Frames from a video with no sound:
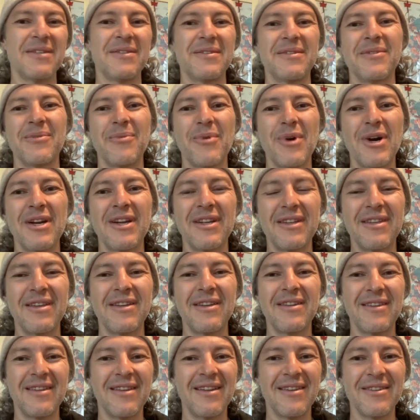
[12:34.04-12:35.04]
wanted
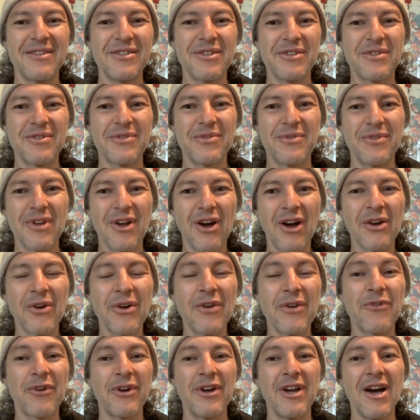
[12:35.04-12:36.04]
to just
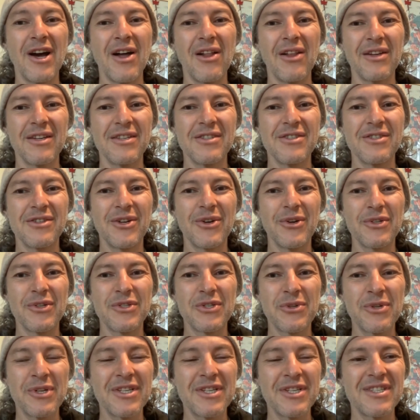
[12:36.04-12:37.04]
hungry for knowledge.
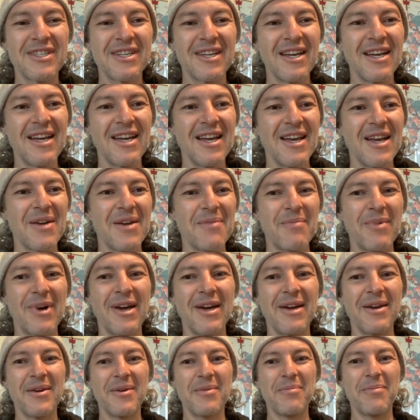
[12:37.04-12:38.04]
As soon as
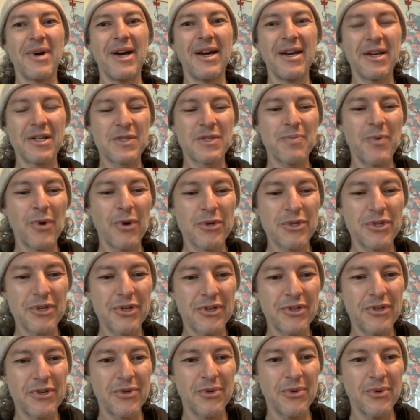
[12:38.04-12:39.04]
my
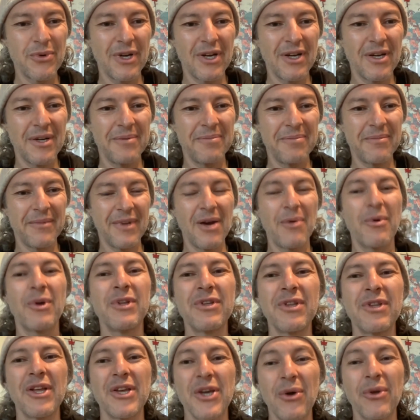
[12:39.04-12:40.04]
exposure to I
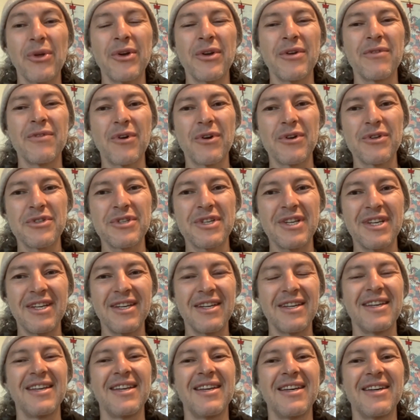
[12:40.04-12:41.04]
went to Loyola
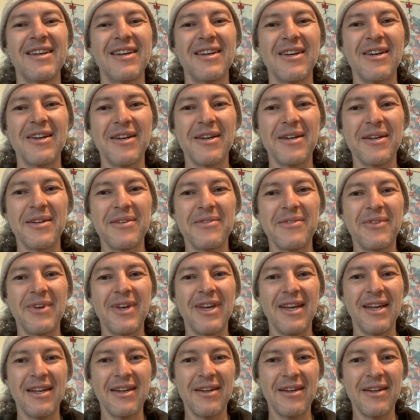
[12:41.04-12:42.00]
University and